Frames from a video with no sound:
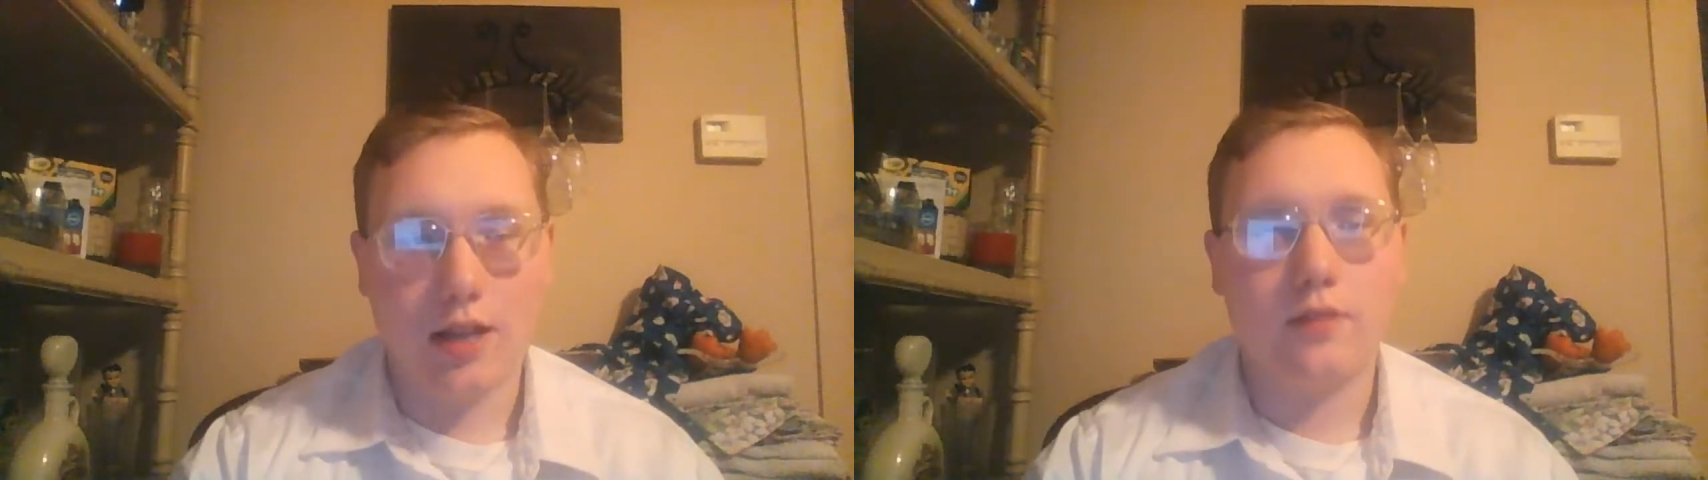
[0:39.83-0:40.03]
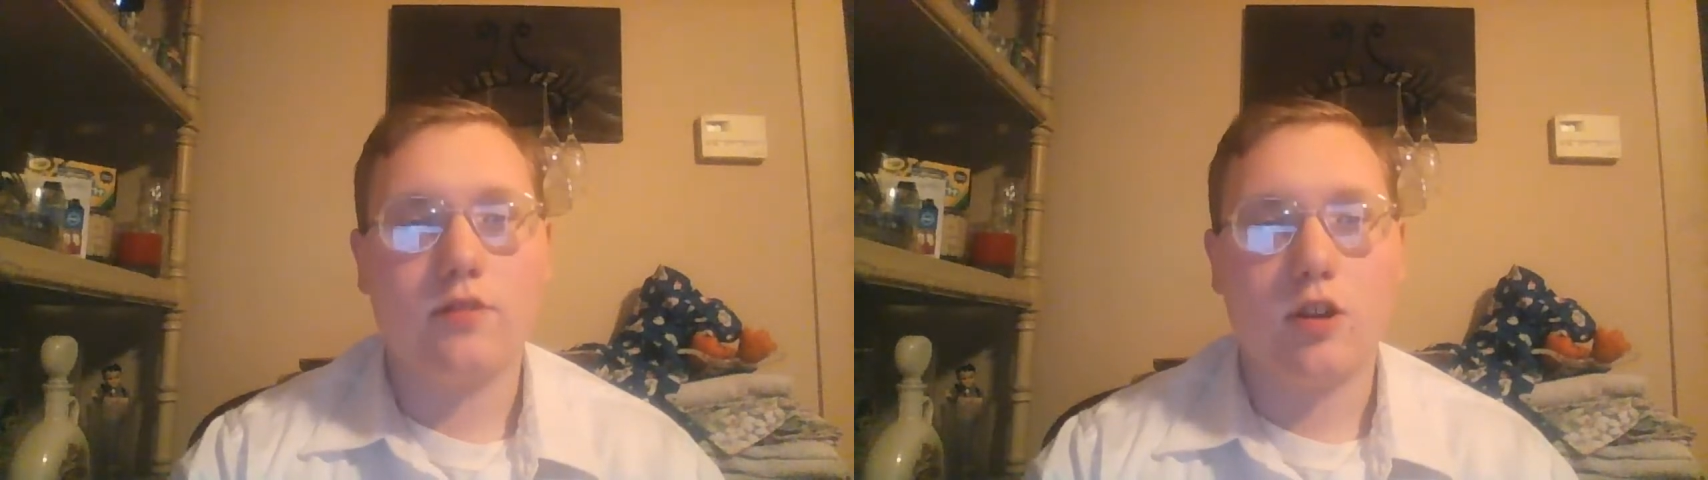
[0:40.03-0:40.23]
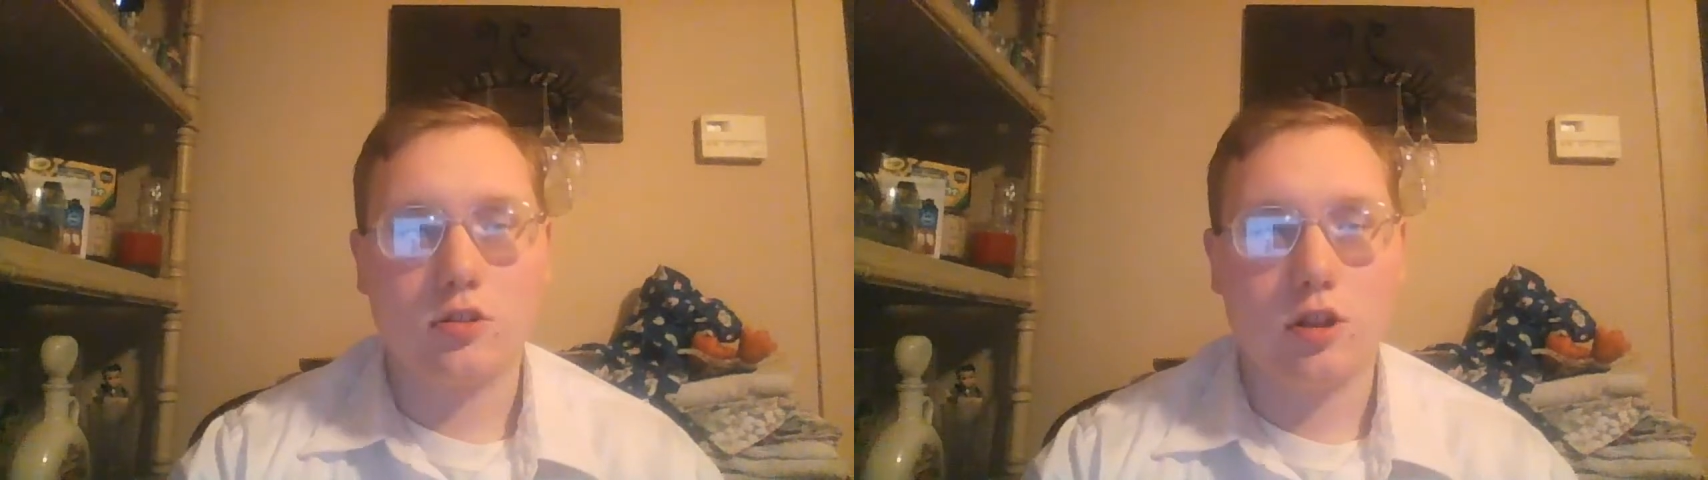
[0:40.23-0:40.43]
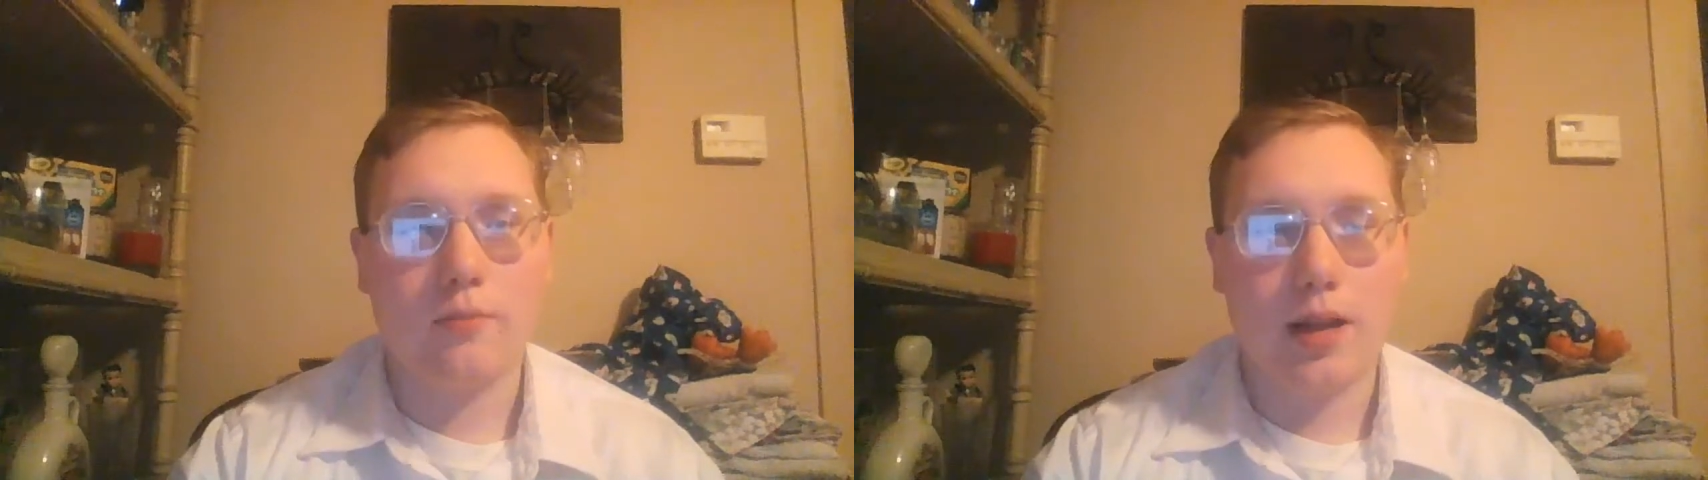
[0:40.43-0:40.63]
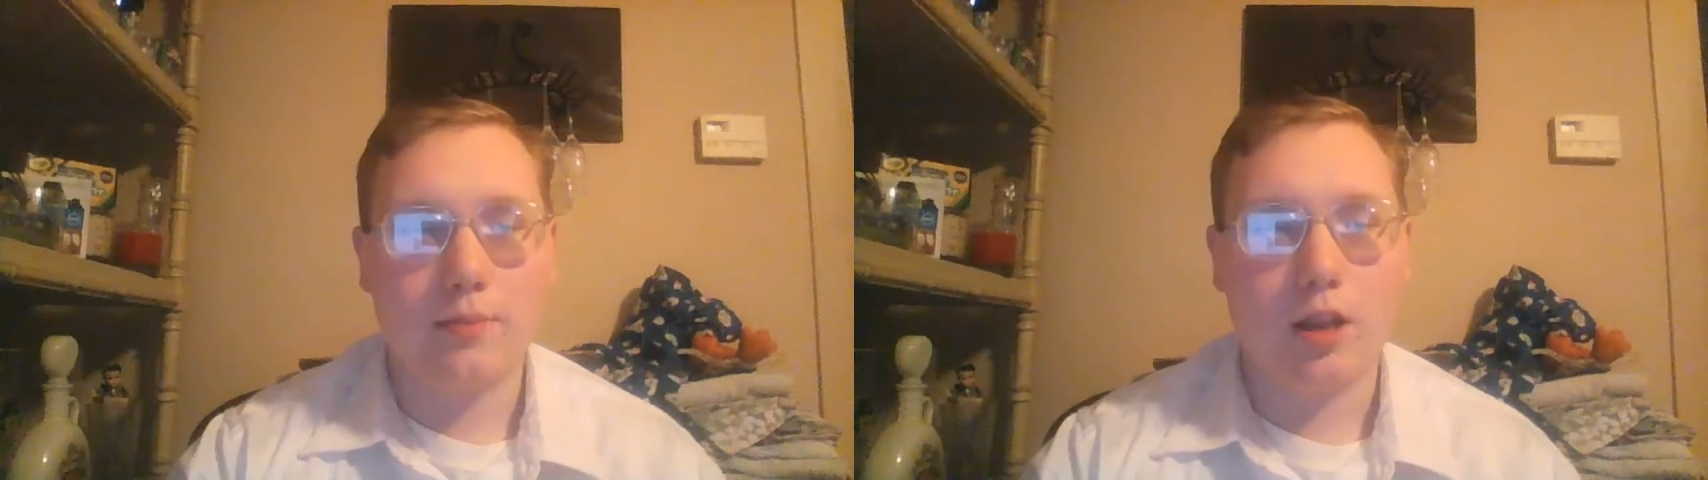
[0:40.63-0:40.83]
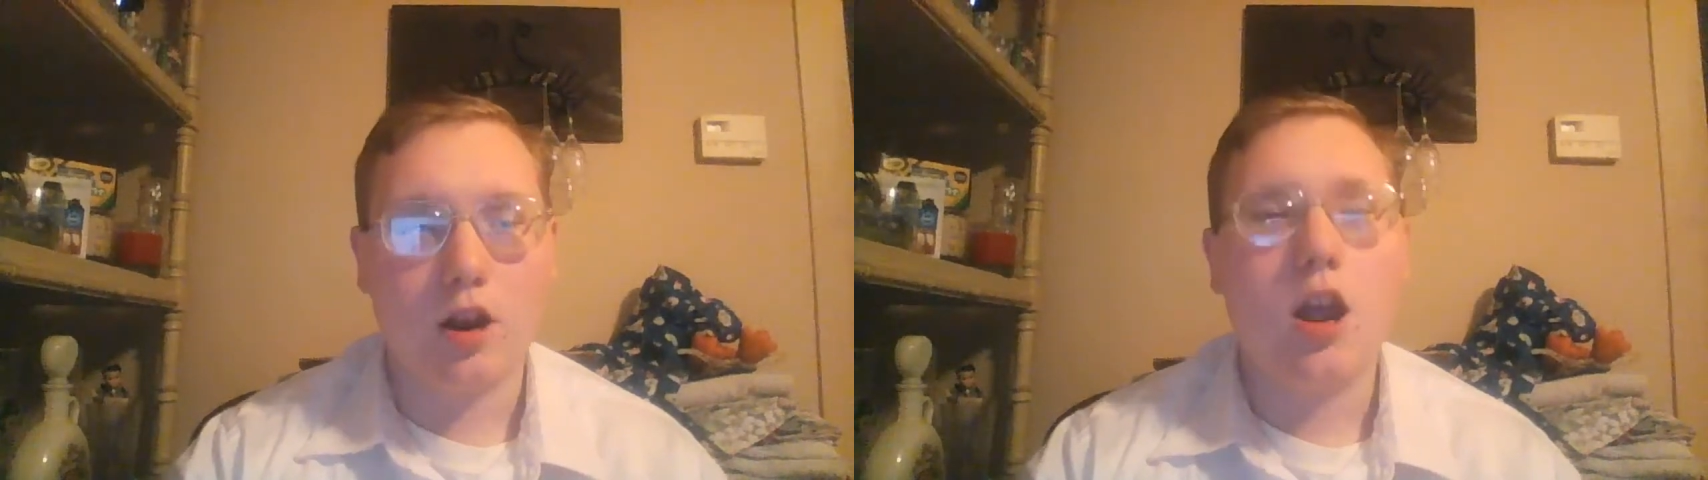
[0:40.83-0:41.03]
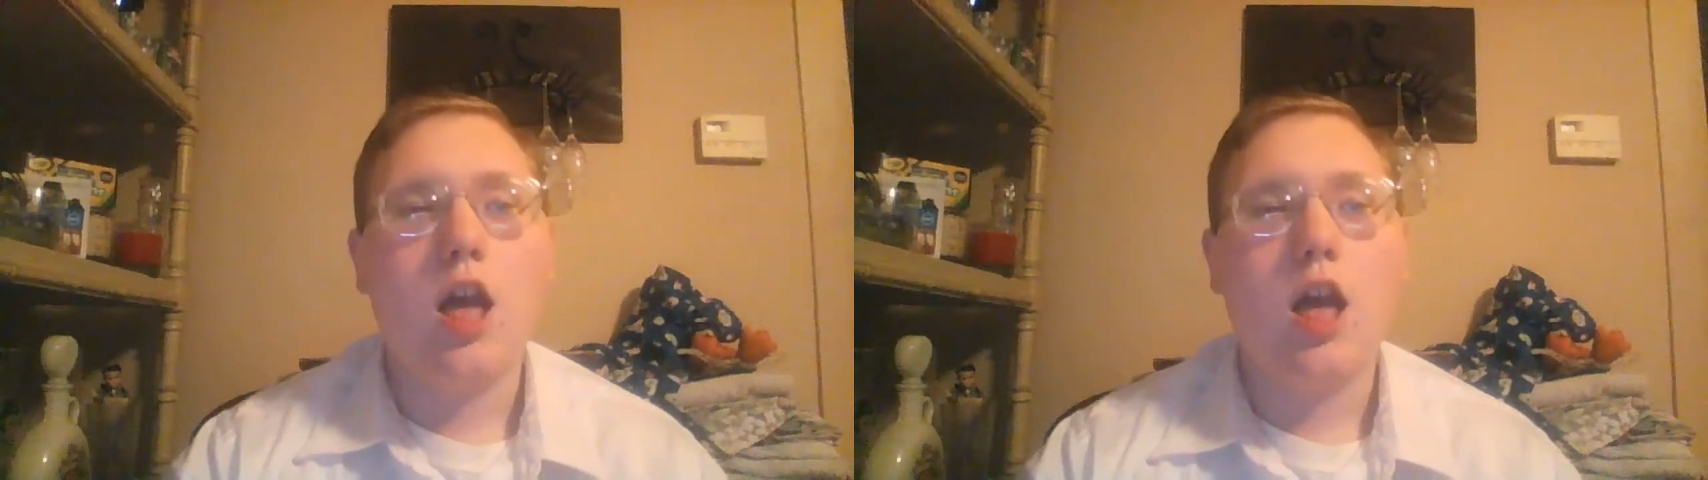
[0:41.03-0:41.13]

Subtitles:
$80, buy them there.